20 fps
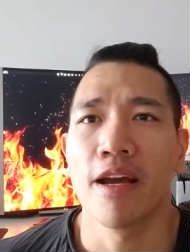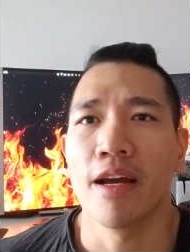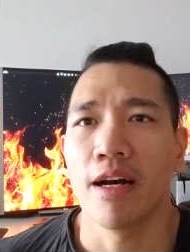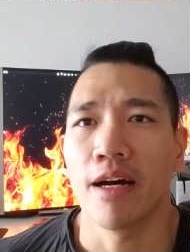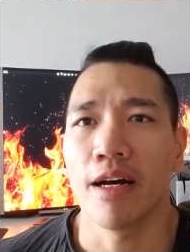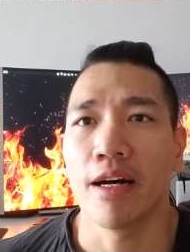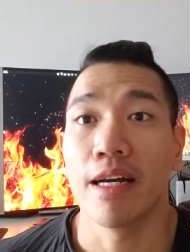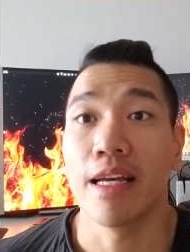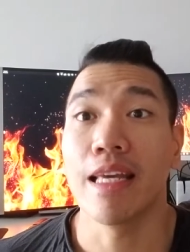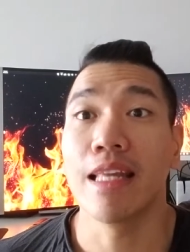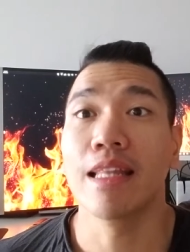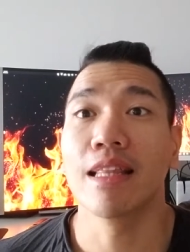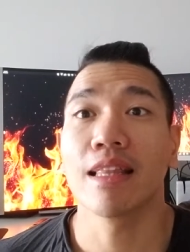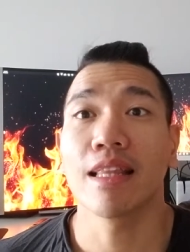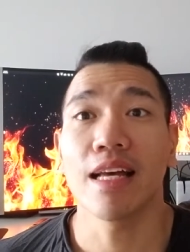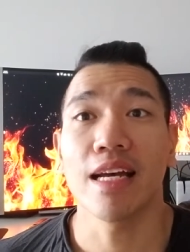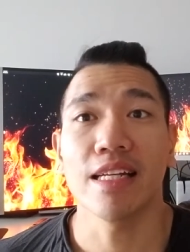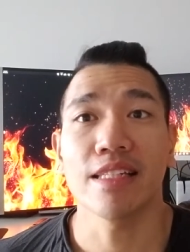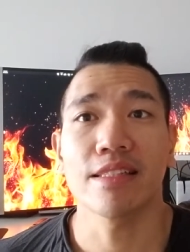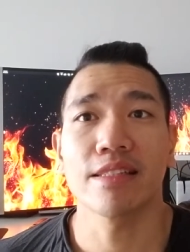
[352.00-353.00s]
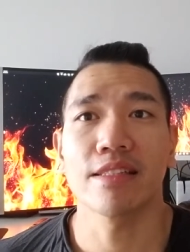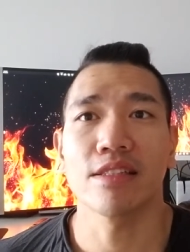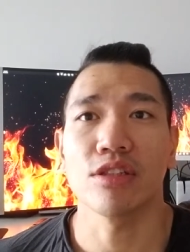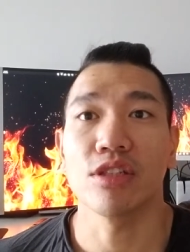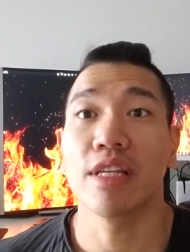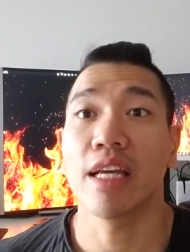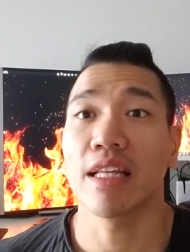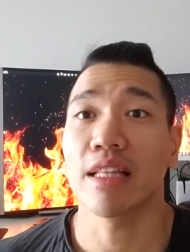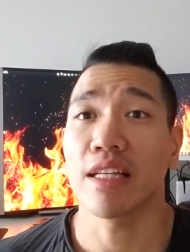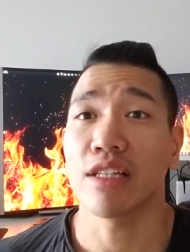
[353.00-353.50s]
uh, unless
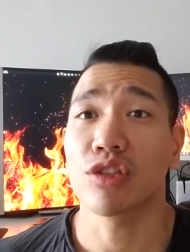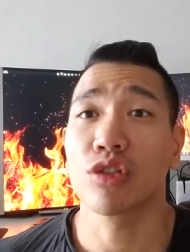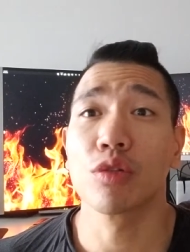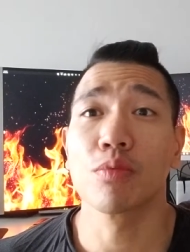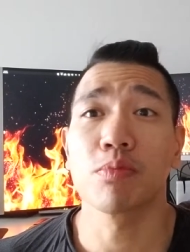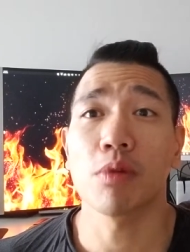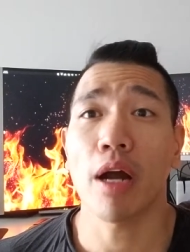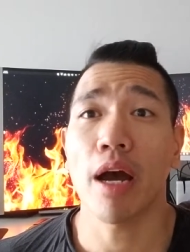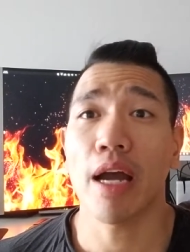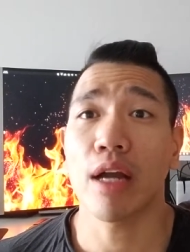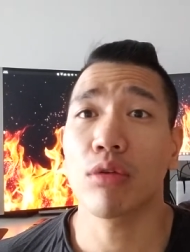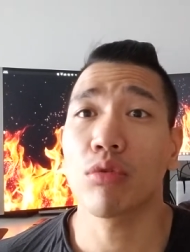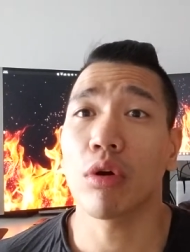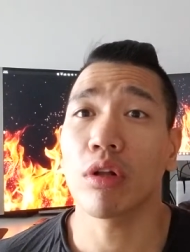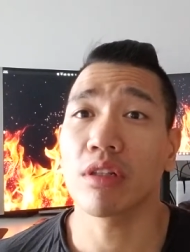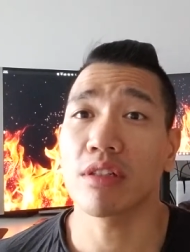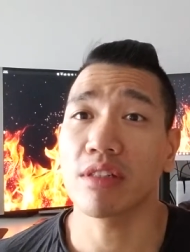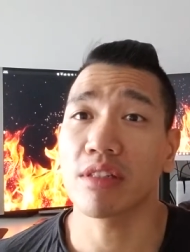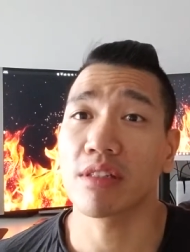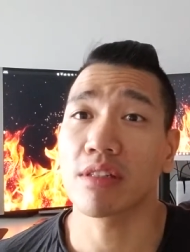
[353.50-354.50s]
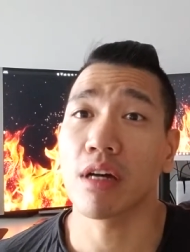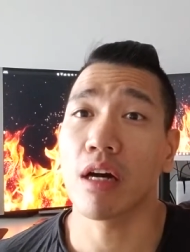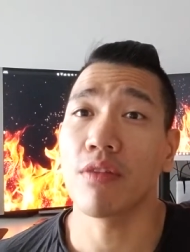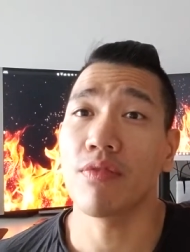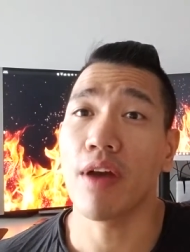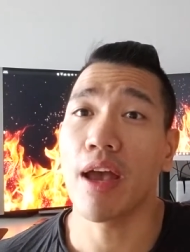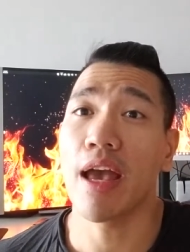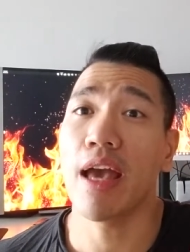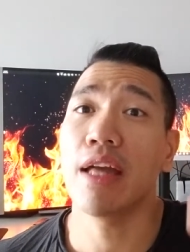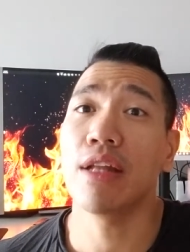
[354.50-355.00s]
you get like super high quality
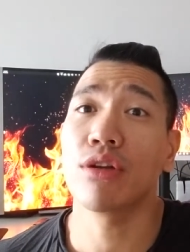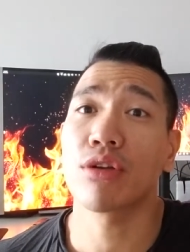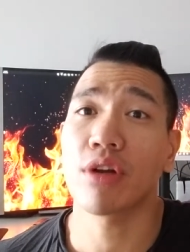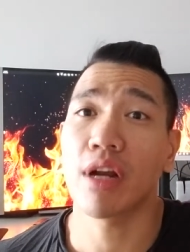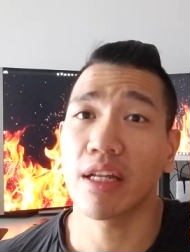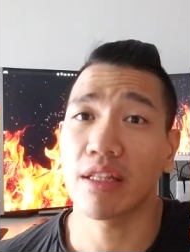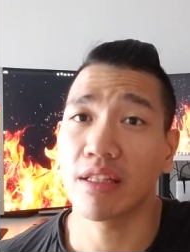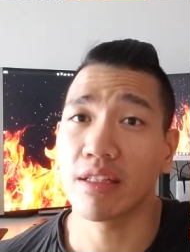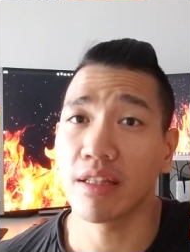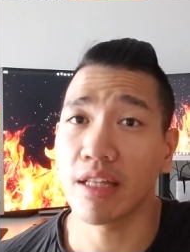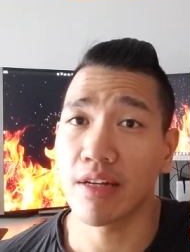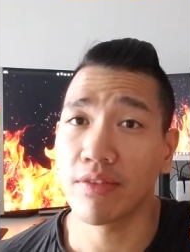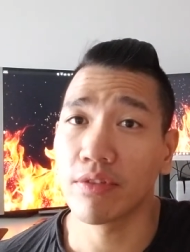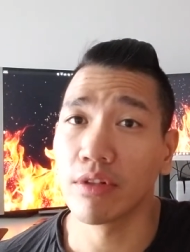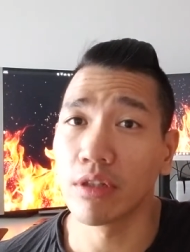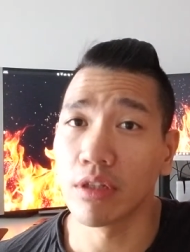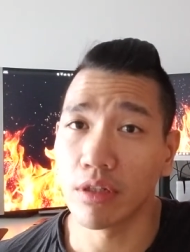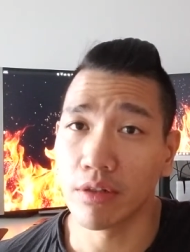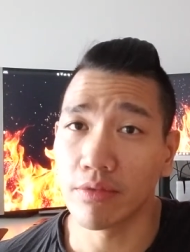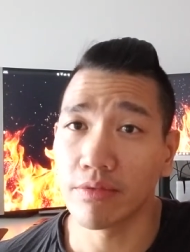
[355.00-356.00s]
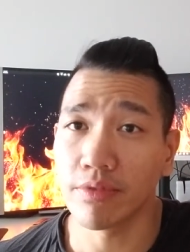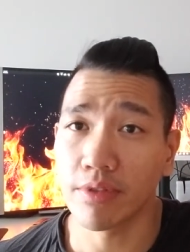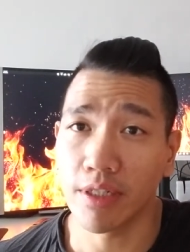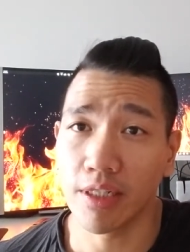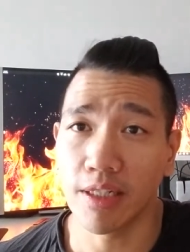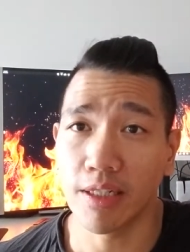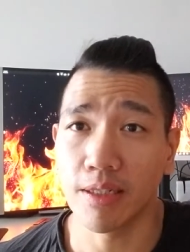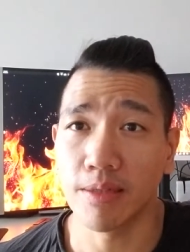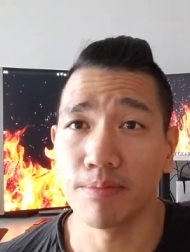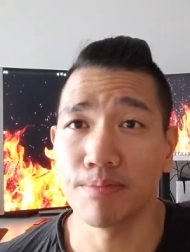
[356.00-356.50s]
stuff and you're at the level of
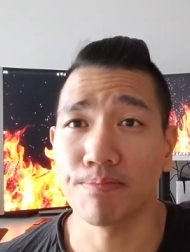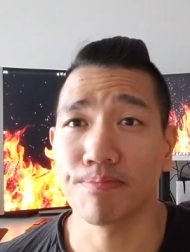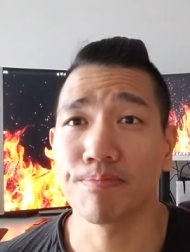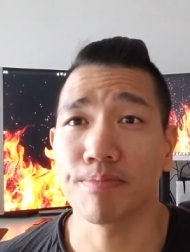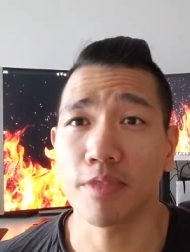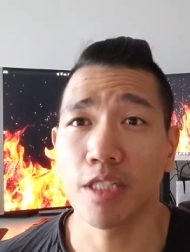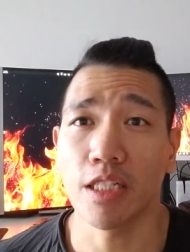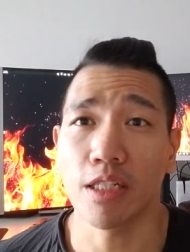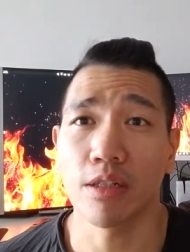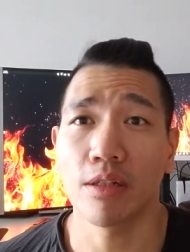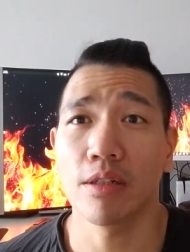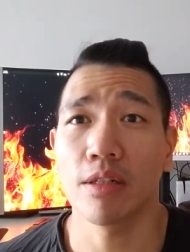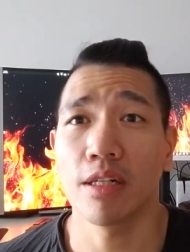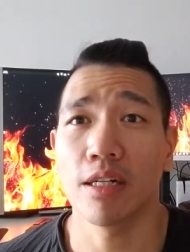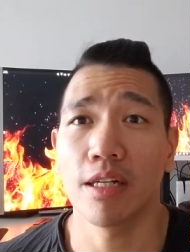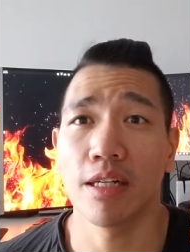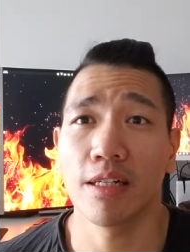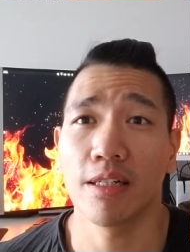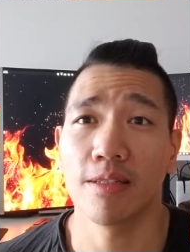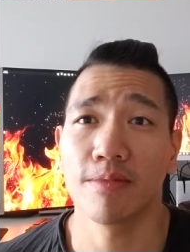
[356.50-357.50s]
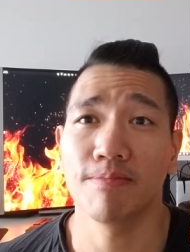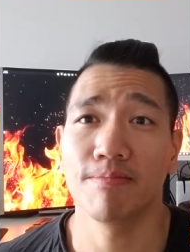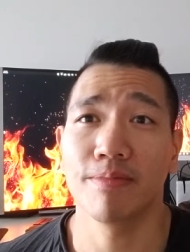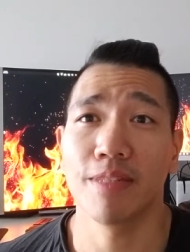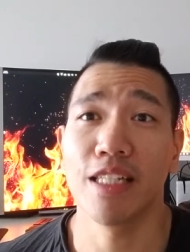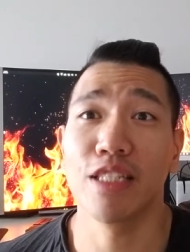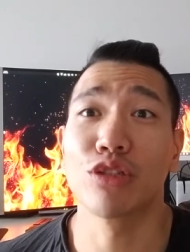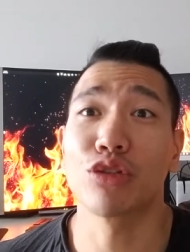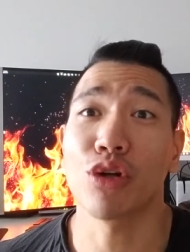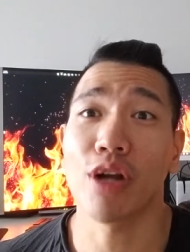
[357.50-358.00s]
um, you know uh,
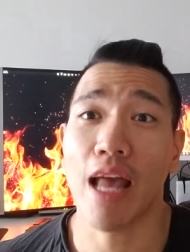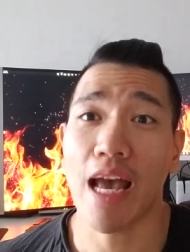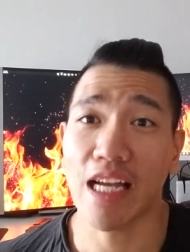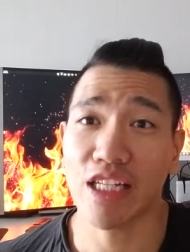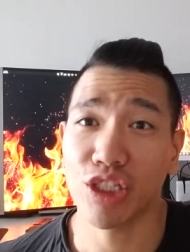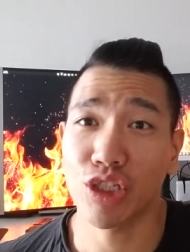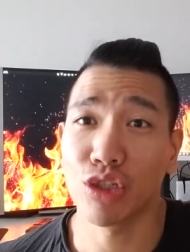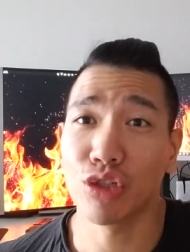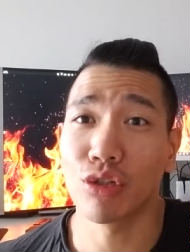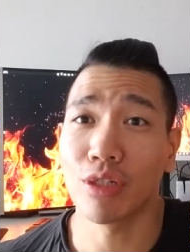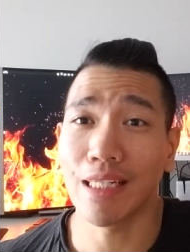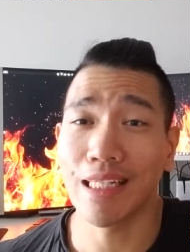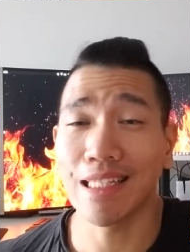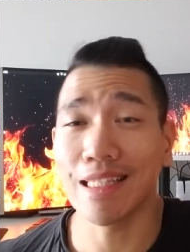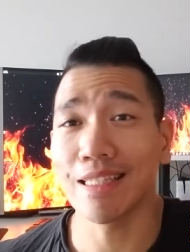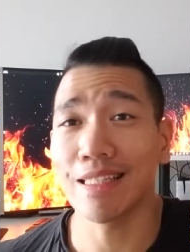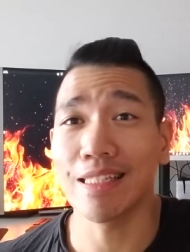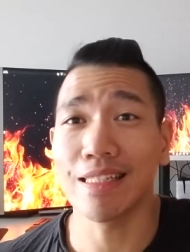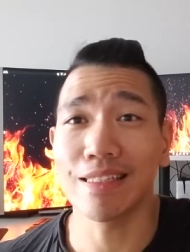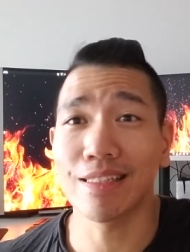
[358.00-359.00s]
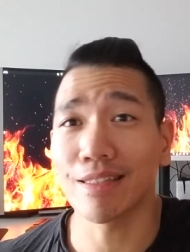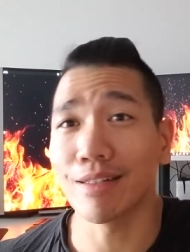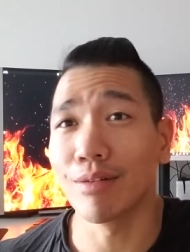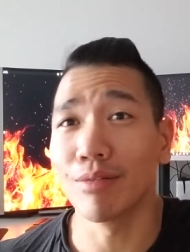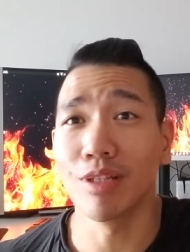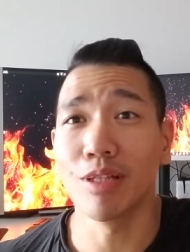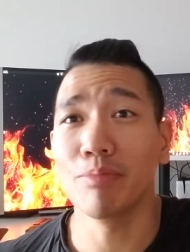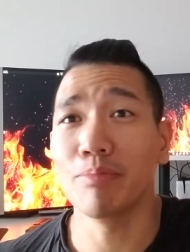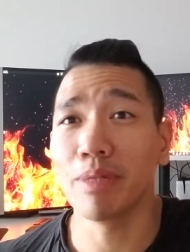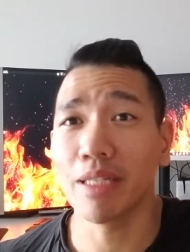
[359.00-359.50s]
international elite
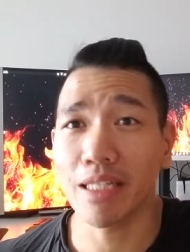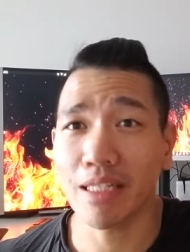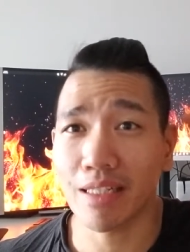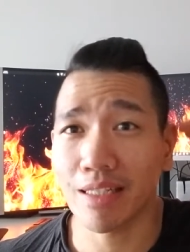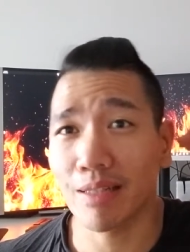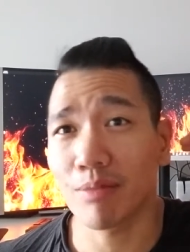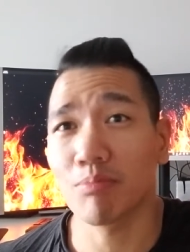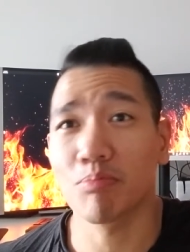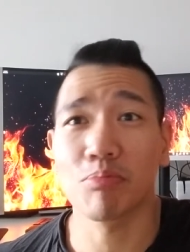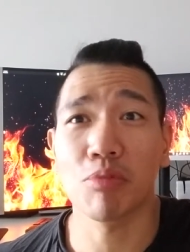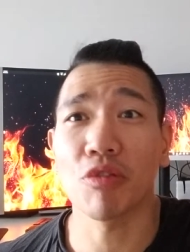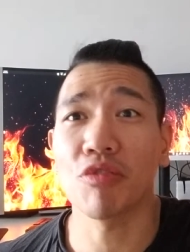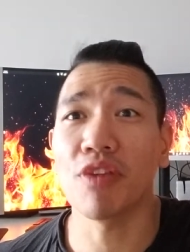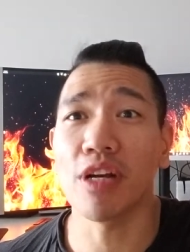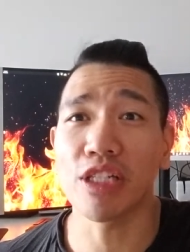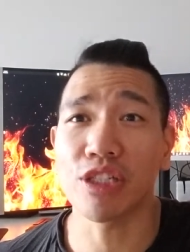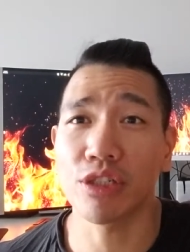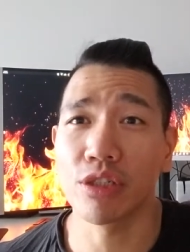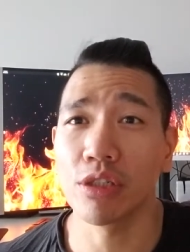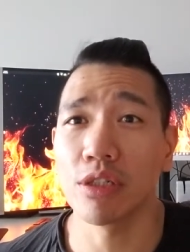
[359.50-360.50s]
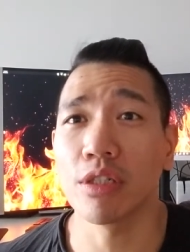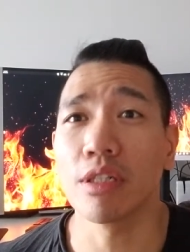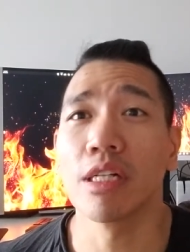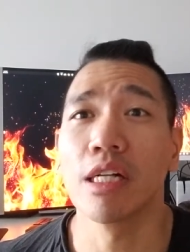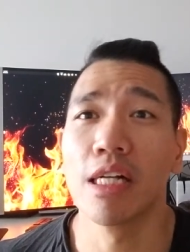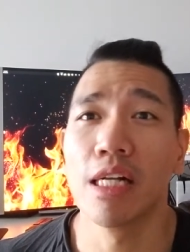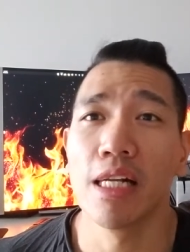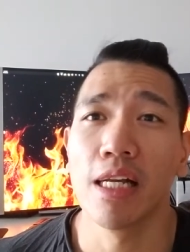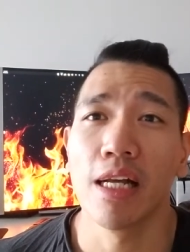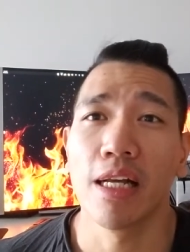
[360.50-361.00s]
Olympic professional,
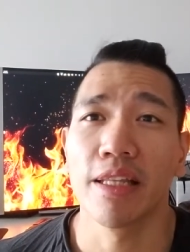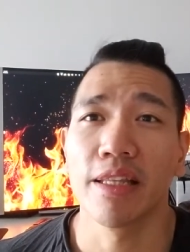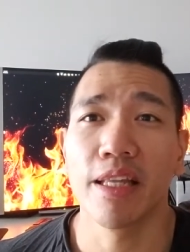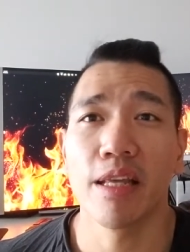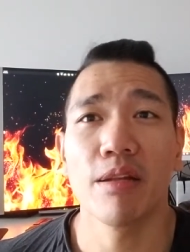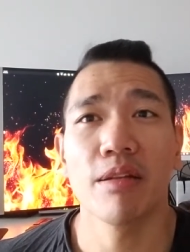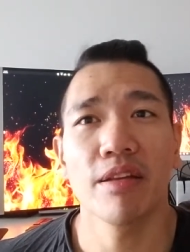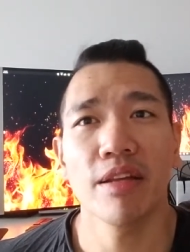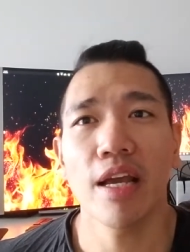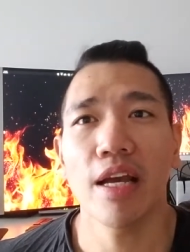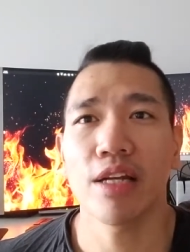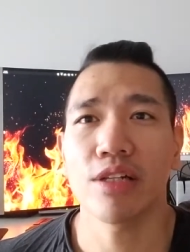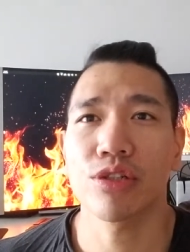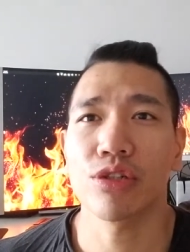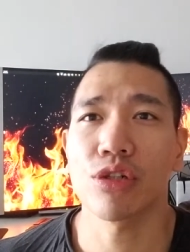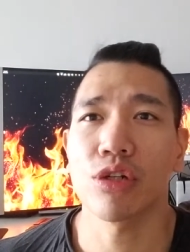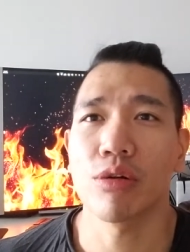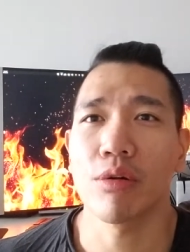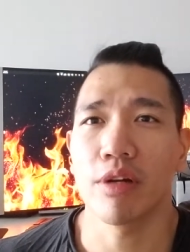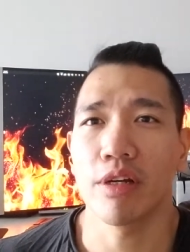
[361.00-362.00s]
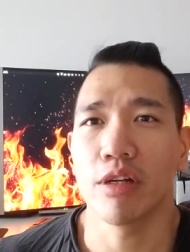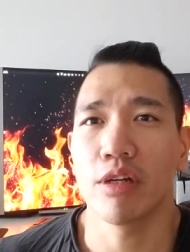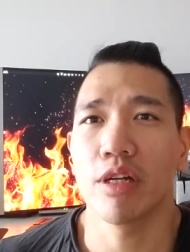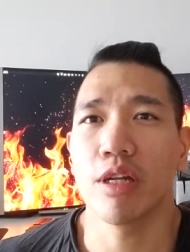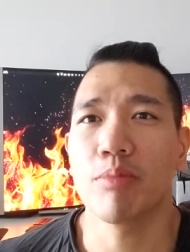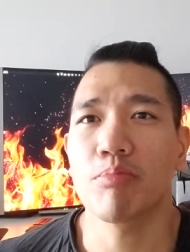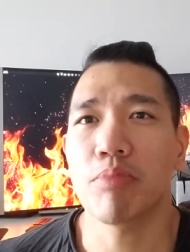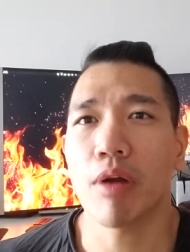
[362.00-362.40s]
then yeah, sure, it, it,